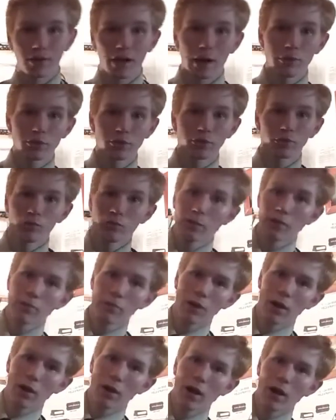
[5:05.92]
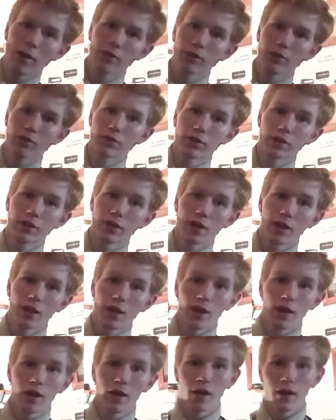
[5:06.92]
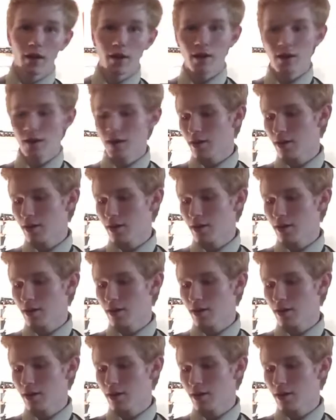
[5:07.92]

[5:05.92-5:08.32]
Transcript: option would be obviously A.